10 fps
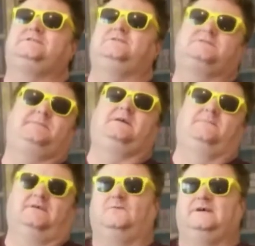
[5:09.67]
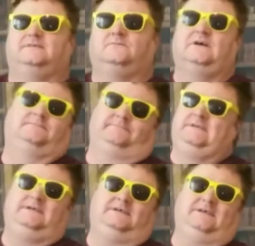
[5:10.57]
to experiment with. Well,
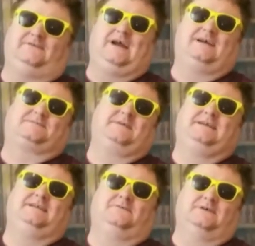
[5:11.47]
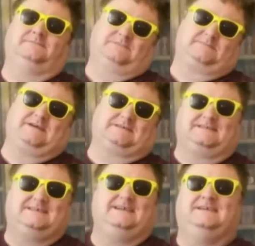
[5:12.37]
if you ask me anyway,
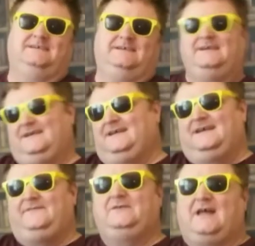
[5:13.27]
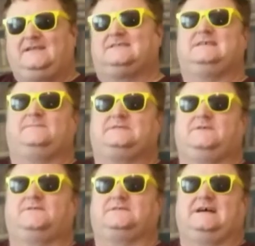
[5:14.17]
especially tea. If you like this
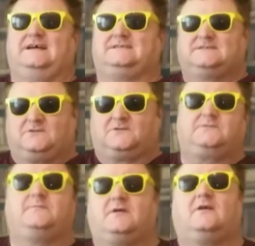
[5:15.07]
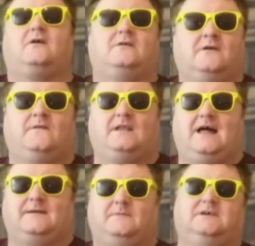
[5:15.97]
episode of Science and Sorcery, put a hurting on the
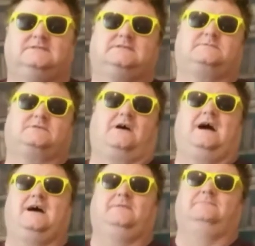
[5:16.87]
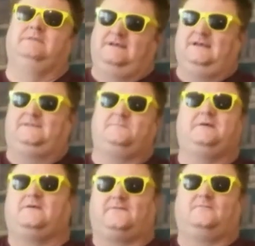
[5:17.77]
like button, subscribe, and hit the
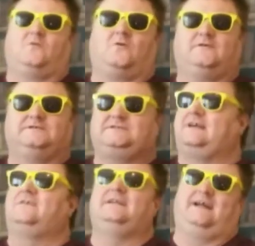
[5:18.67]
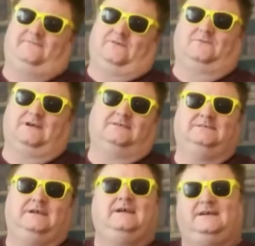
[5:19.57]
bell for more, and share it everywhere.
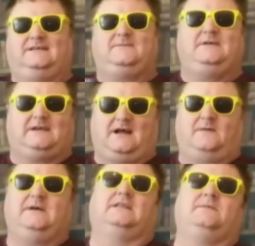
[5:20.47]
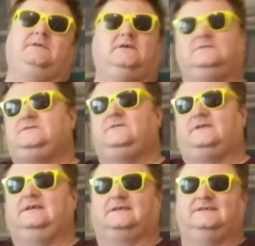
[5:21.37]
And leave me a comment. Let me know what you
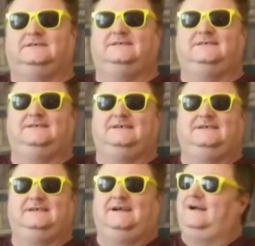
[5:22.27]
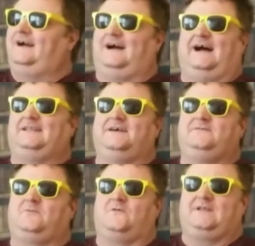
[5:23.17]
think. I
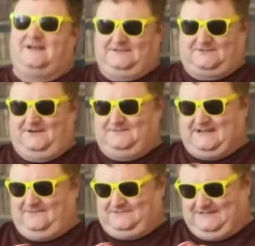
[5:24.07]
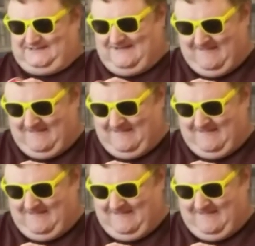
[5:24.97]
love you more than ice cream sandwiches.